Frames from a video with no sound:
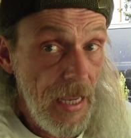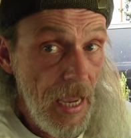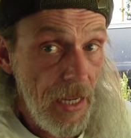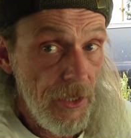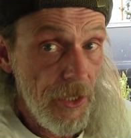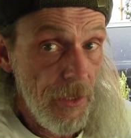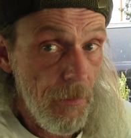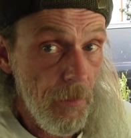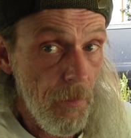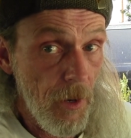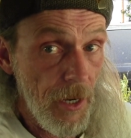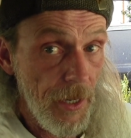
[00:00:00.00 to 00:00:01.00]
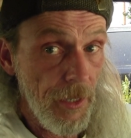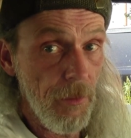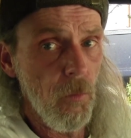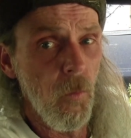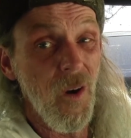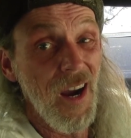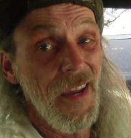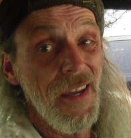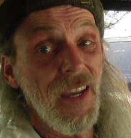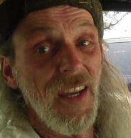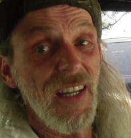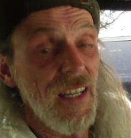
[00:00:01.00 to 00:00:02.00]
the engine running. Why?
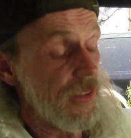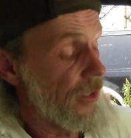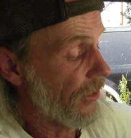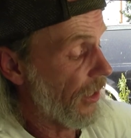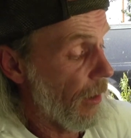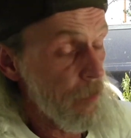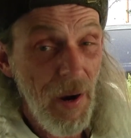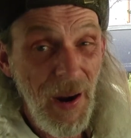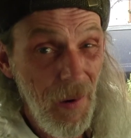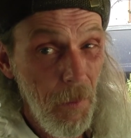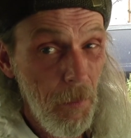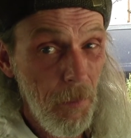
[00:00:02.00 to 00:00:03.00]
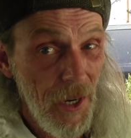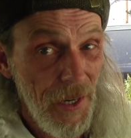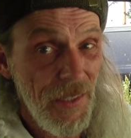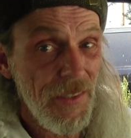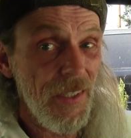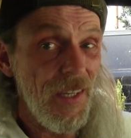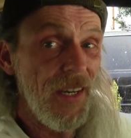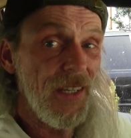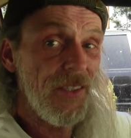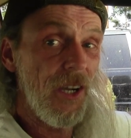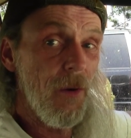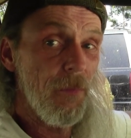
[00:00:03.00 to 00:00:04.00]
Because it's got power brakes and
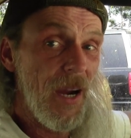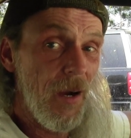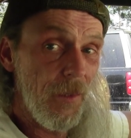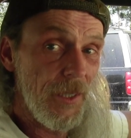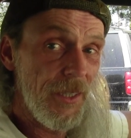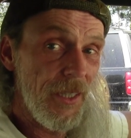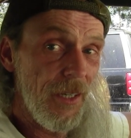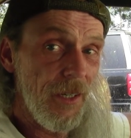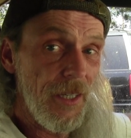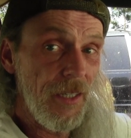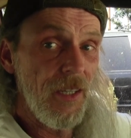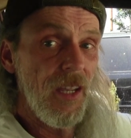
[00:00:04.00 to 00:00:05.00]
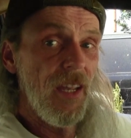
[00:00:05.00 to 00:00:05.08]
it's got power steering.